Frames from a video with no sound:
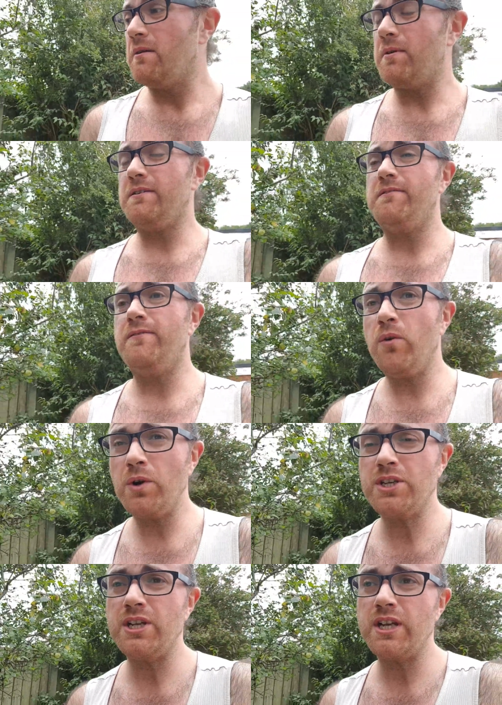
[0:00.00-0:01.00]
but
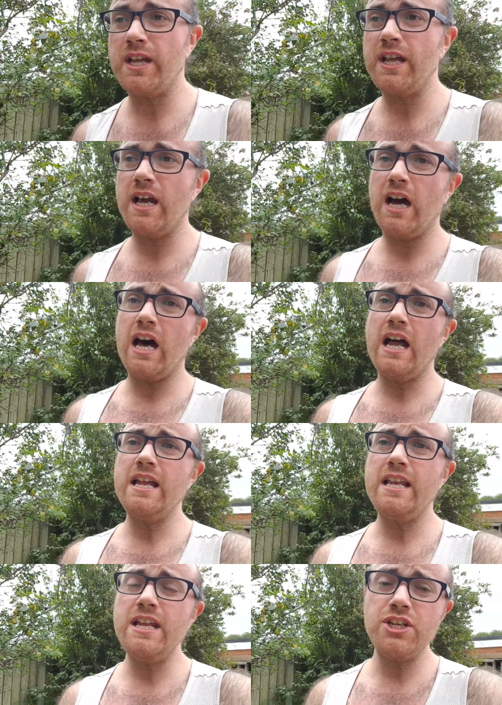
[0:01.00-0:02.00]
unfortunately, I
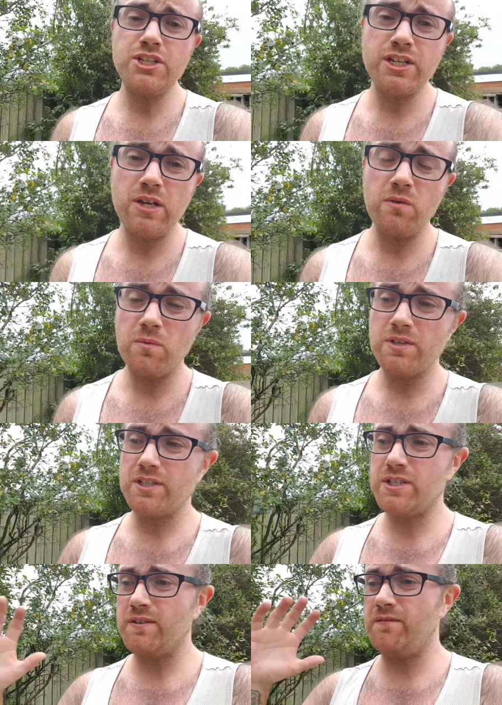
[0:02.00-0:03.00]
literally
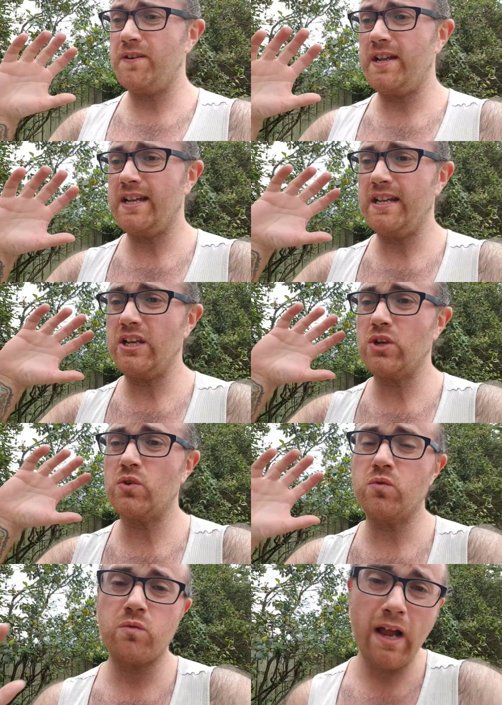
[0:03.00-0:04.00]
was feeling
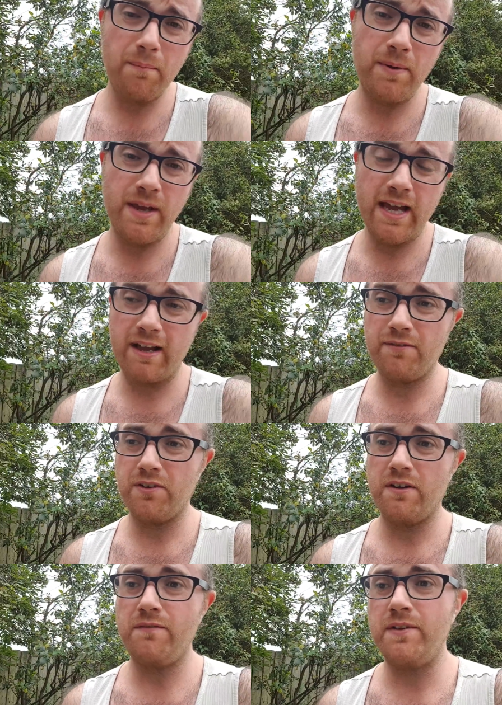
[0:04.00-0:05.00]
crappy
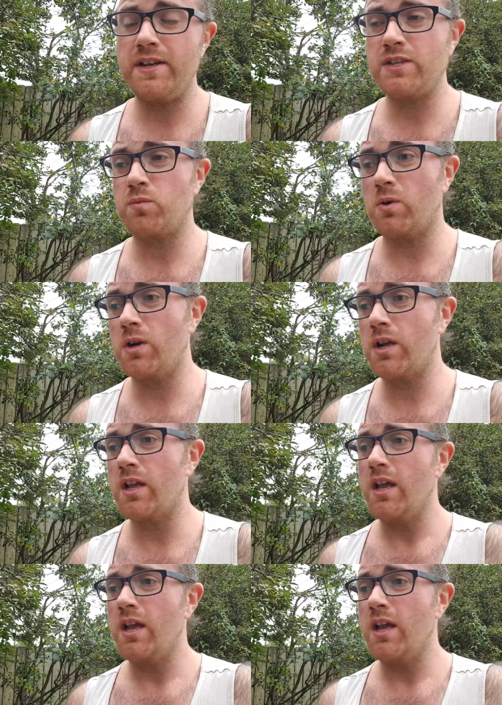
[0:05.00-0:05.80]
after I finished work.